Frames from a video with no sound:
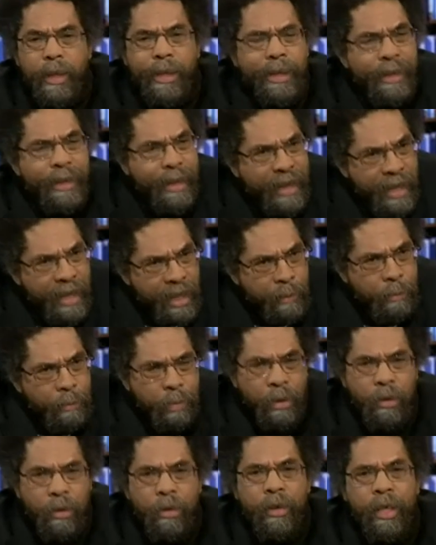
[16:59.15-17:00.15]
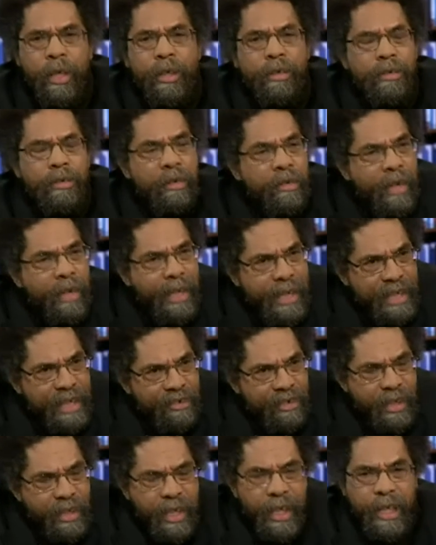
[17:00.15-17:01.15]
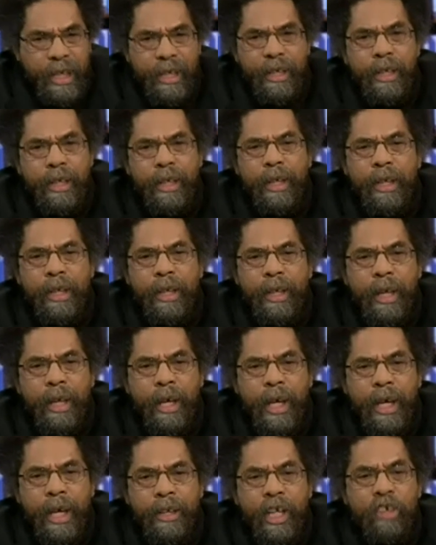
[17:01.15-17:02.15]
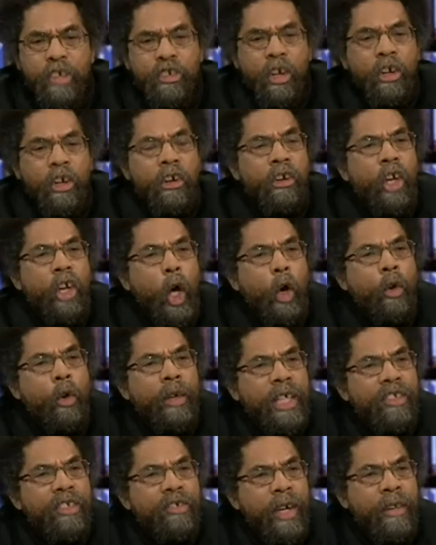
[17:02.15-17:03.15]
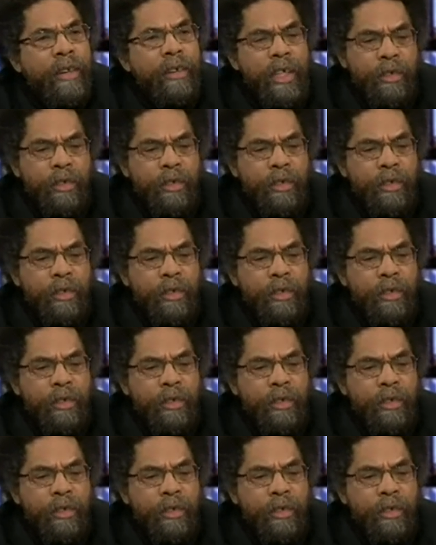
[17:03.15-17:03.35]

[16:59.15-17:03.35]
they're unemployed, they're too uneducated, and they turn on each other.